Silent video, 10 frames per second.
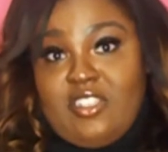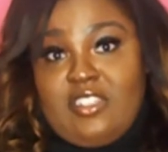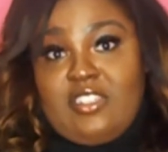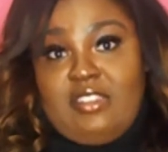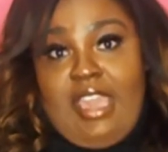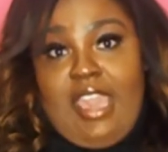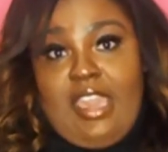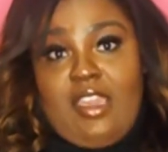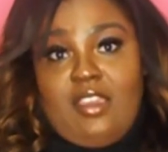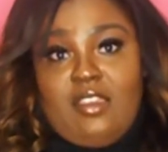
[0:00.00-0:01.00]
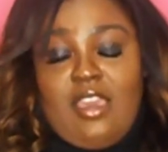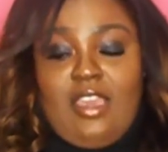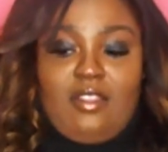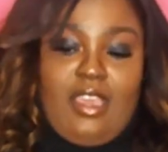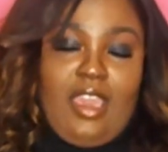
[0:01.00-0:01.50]
stay in
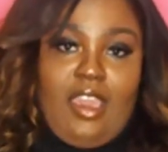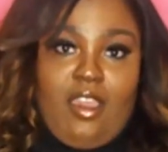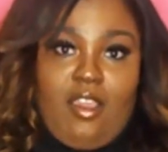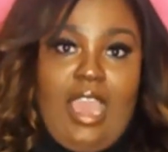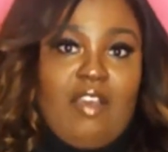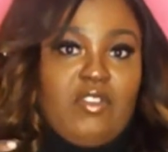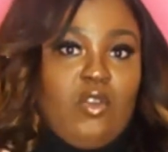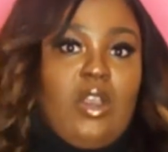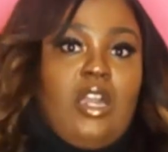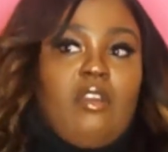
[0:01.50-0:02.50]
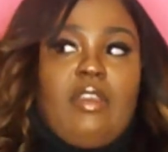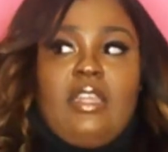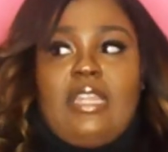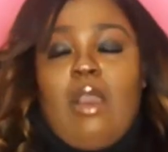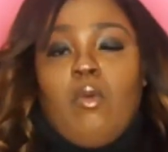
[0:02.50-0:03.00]
the hair after you color it,
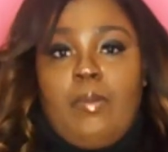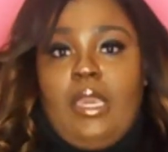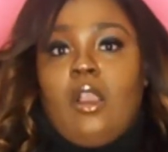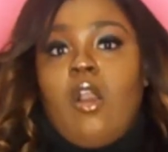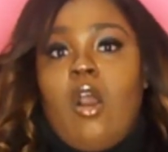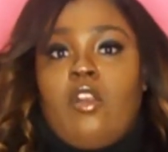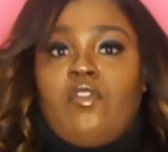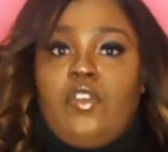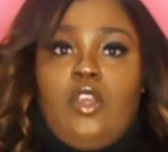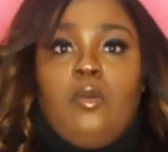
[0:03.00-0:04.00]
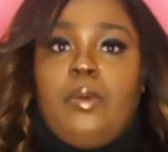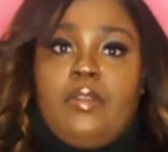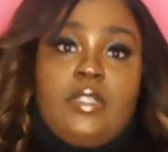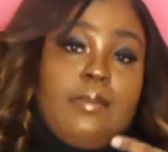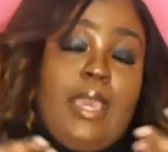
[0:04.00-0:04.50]
that will be a con for you. But
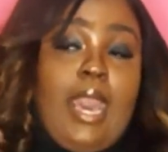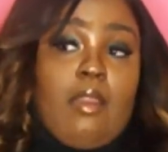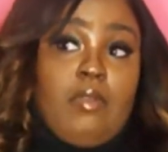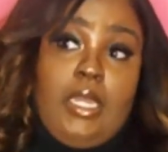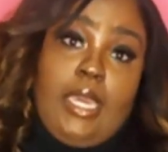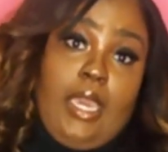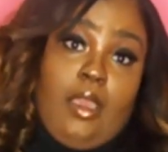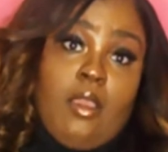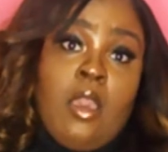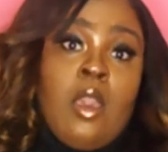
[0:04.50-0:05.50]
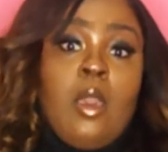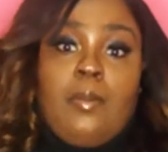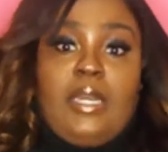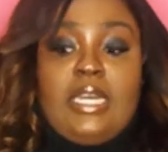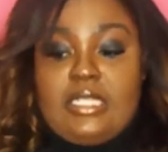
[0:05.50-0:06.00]
to me, I didn't really care
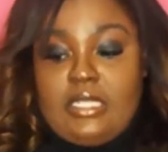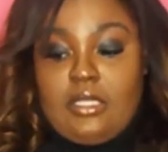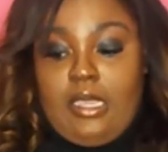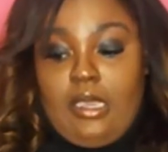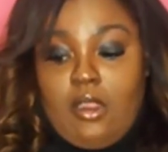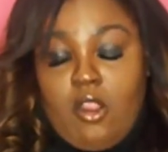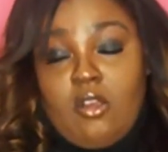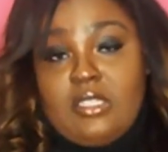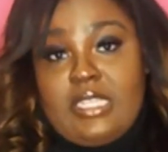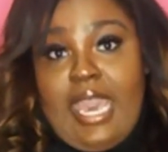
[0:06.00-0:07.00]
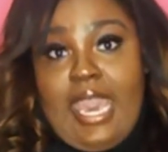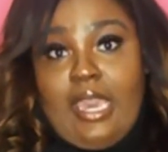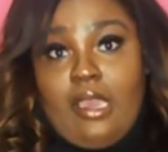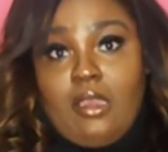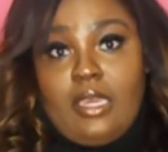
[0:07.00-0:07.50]
because the curls that
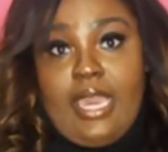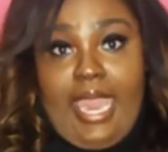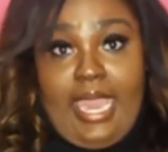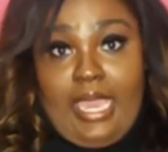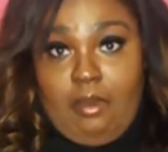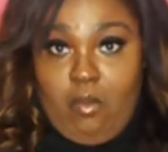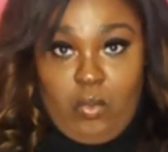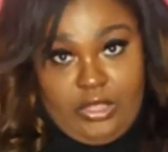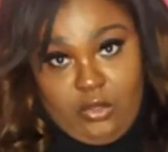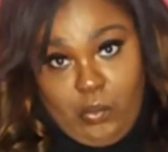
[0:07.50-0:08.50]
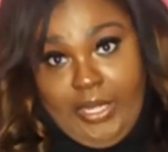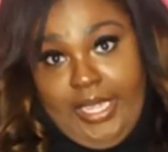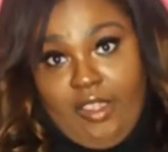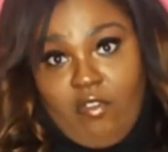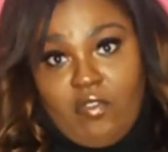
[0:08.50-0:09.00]
came with the
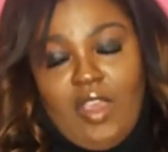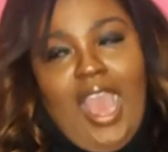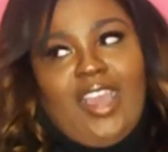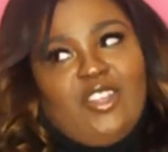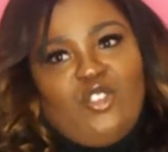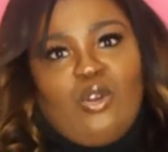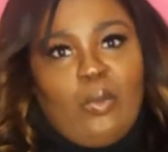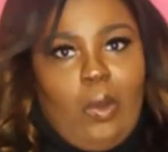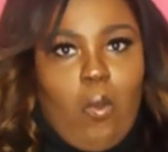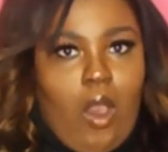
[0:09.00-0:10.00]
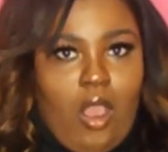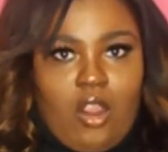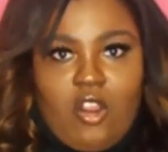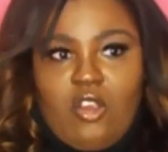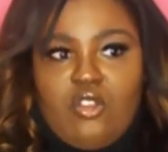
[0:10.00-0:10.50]
weave, I could do it with wand
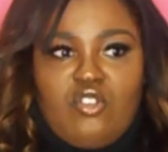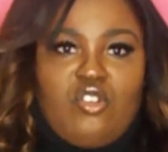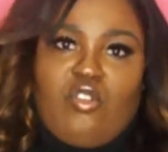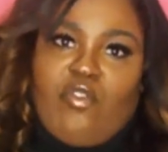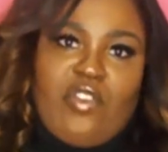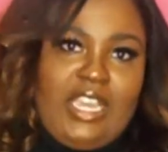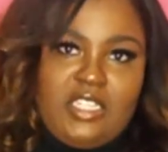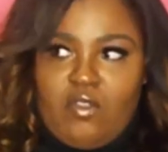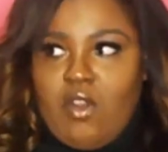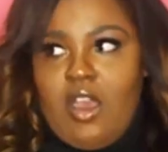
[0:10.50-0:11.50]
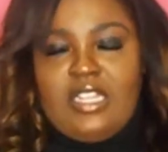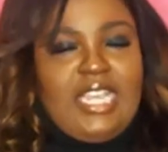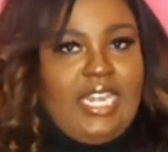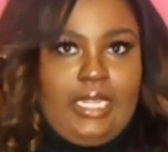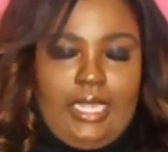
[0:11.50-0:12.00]
curls, you could do flexi rods,
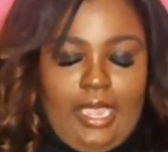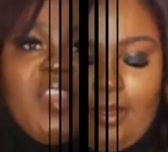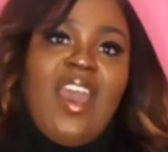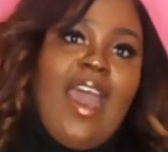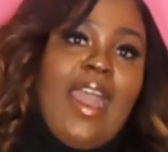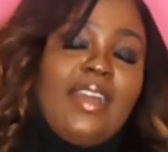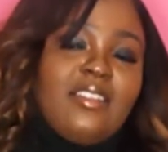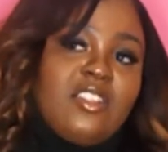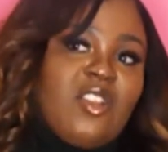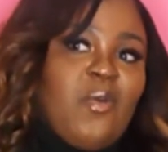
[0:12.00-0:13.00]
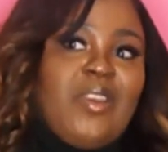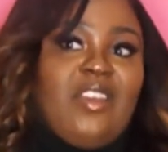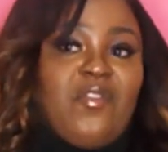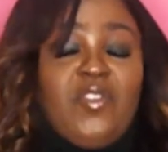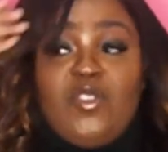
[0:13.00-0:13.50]
anything. I had to sew it in
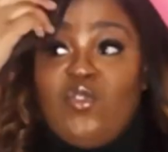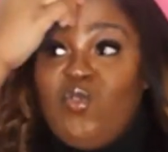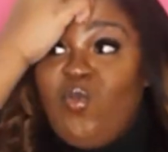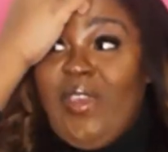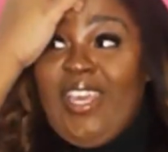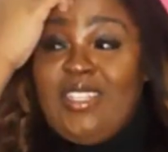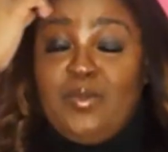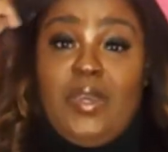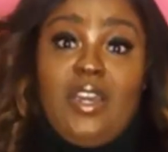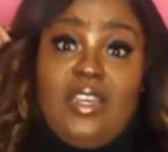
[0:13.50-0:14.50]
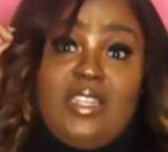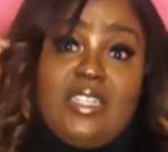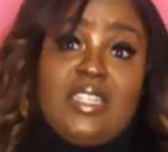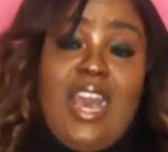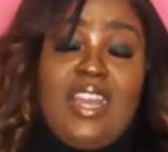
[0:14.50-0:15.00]
for 2 weeks
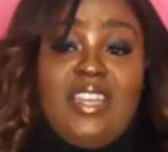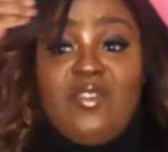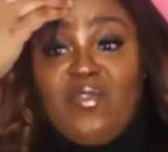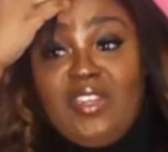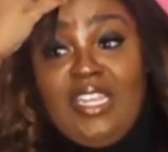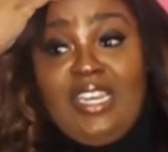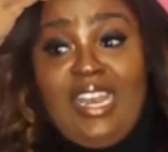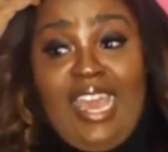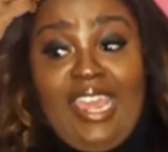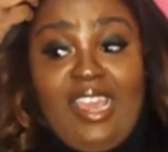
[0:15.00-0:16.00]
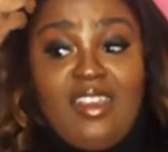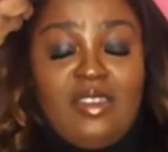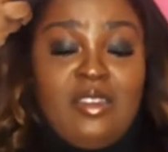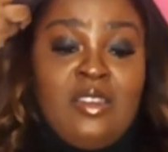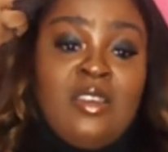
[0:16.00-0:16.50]
because I didn't really like,
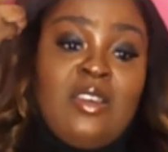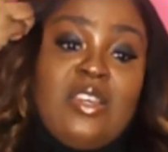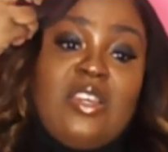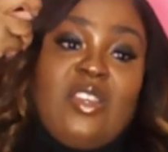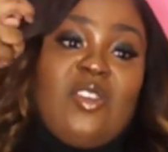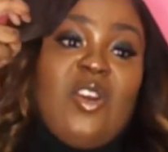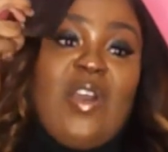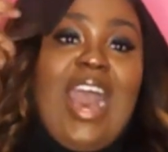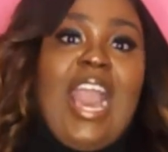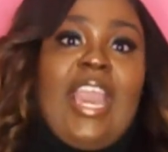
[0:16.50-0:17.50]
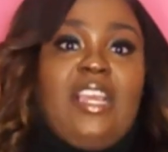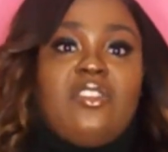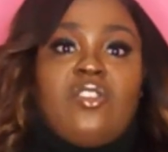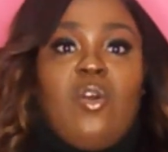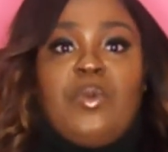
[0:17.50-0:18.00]
I hate
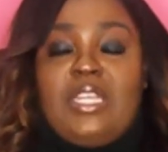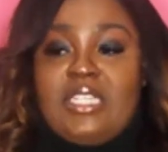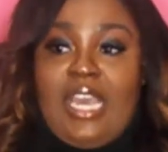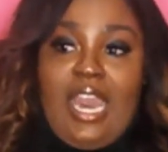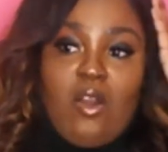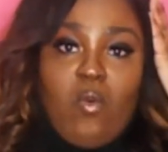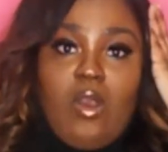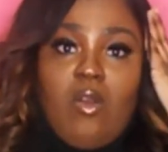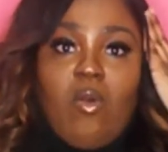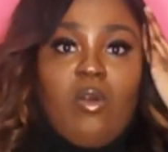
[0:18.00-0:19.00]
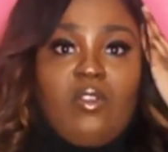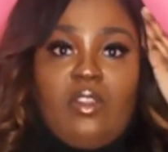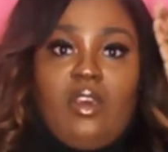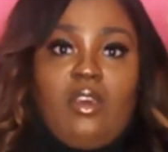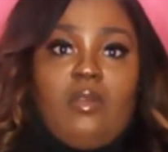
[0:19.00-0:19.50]
sewings. Like, I don't want all
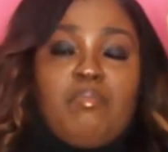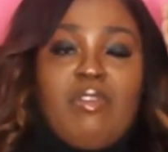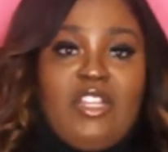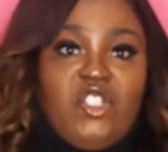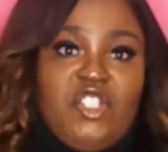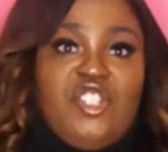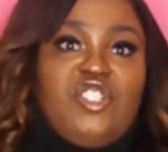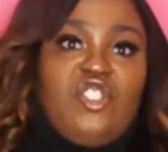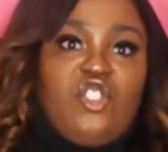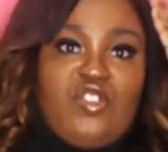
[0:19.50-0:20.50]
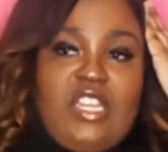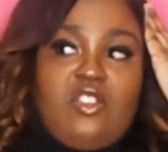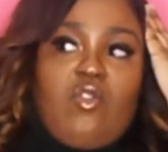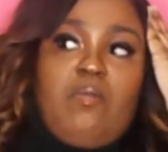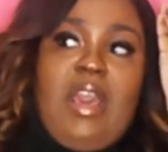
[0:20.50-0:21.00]
the pressure and the stress
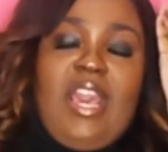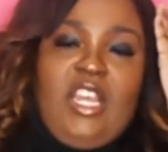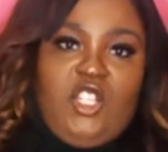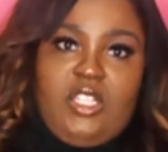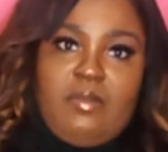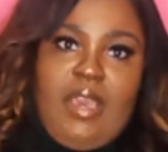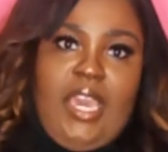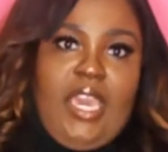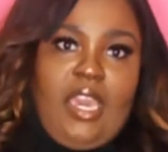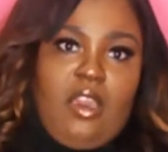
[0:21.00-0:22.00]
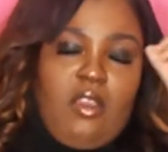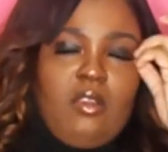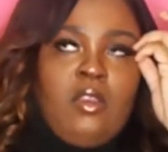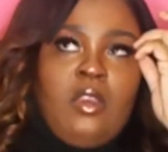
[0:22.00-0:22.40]
on my edges and my hair.